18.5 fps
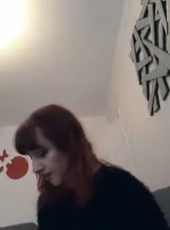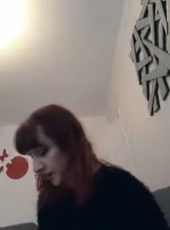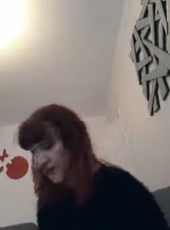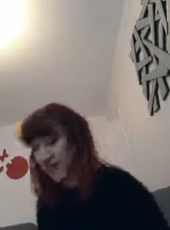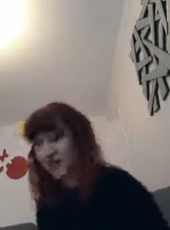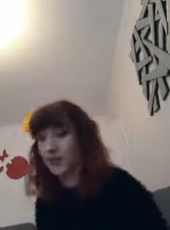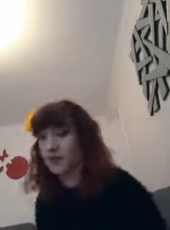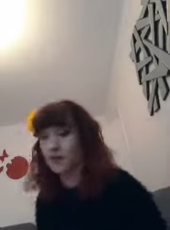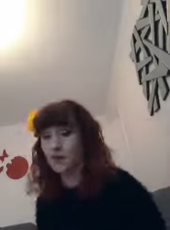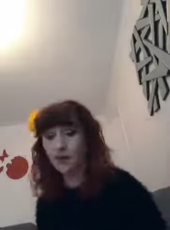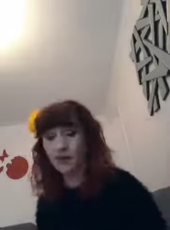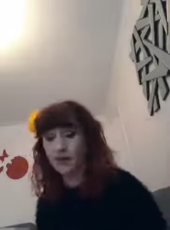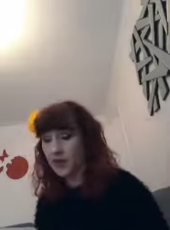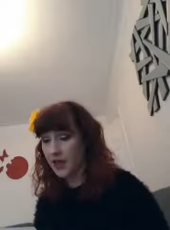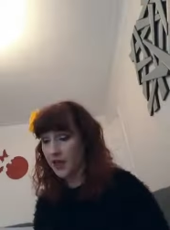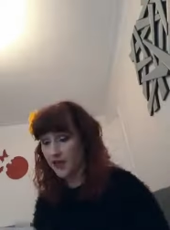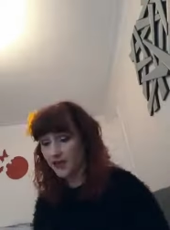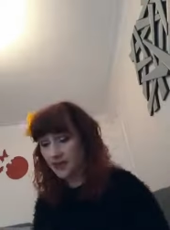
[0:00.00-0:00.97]
I think it's
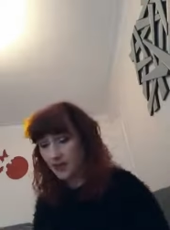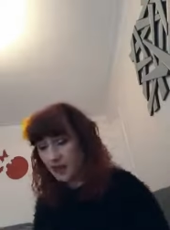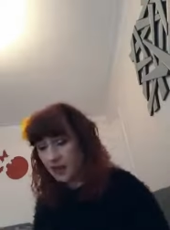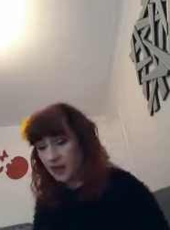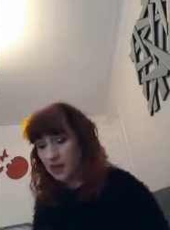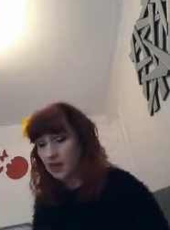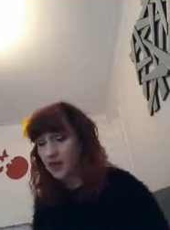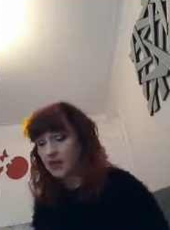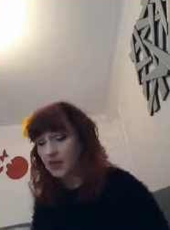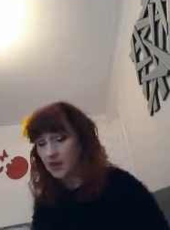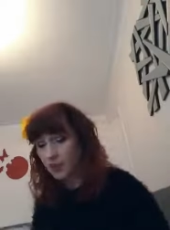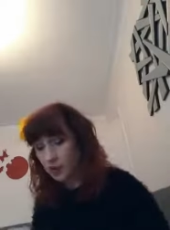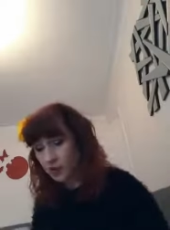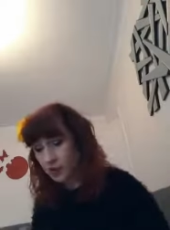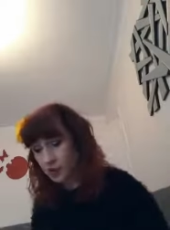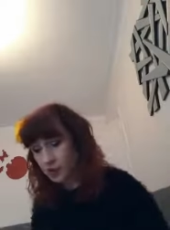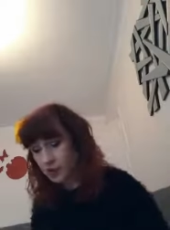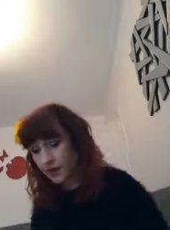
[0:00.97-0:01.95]
lovely. I think it's so,
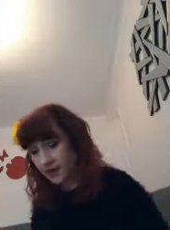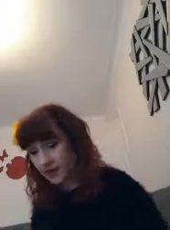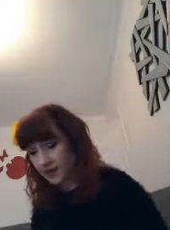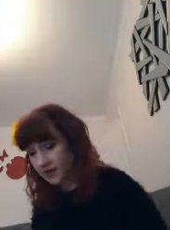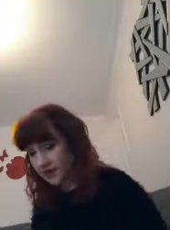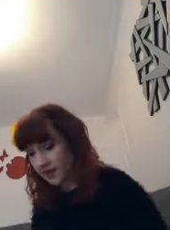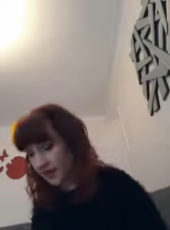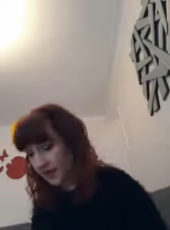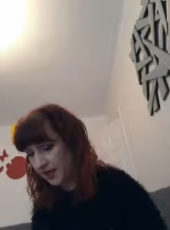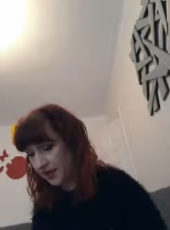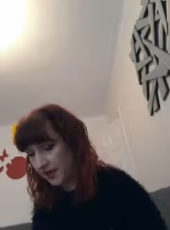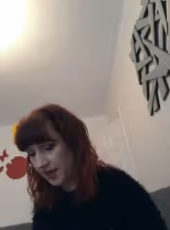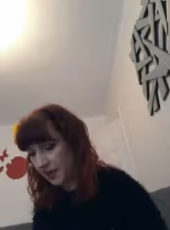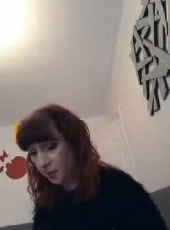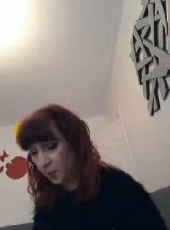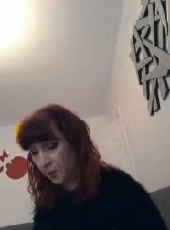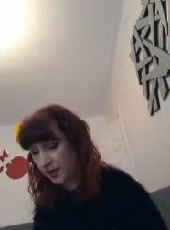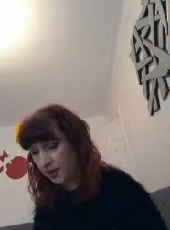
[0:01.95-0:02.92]
so nice and I
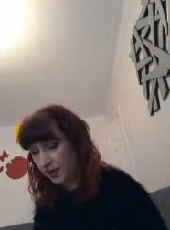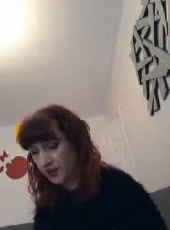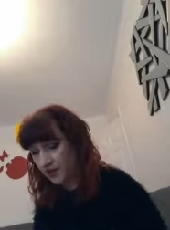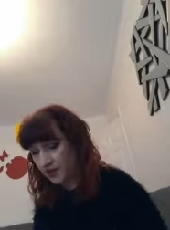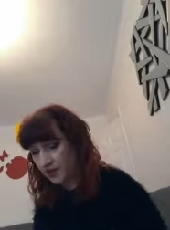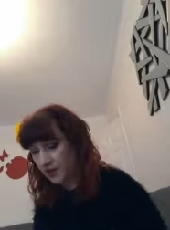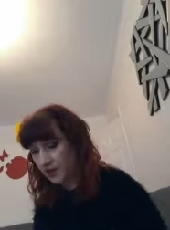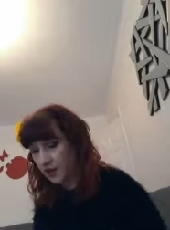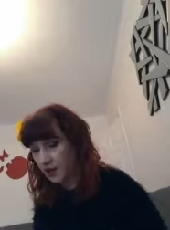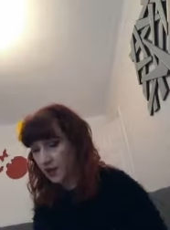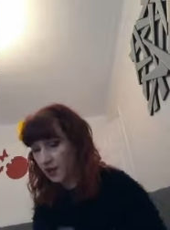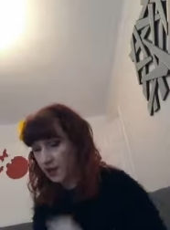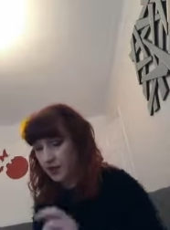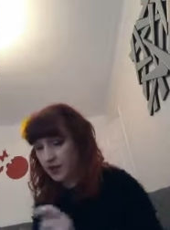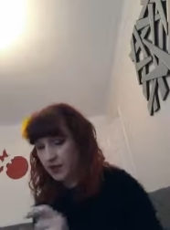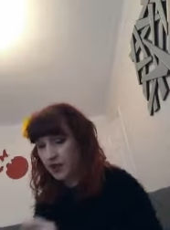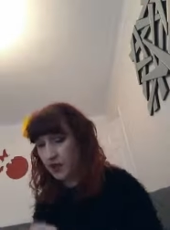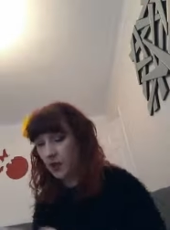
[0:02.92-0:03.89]
can't wait to
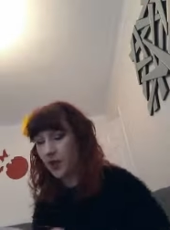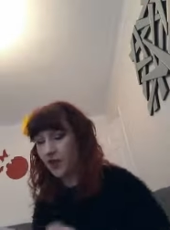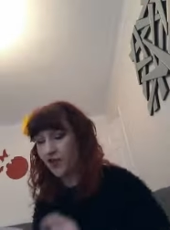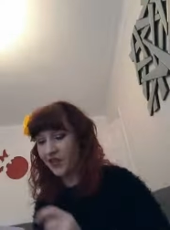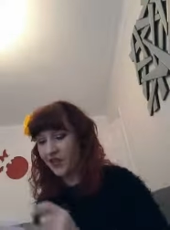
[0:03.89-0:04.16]
get all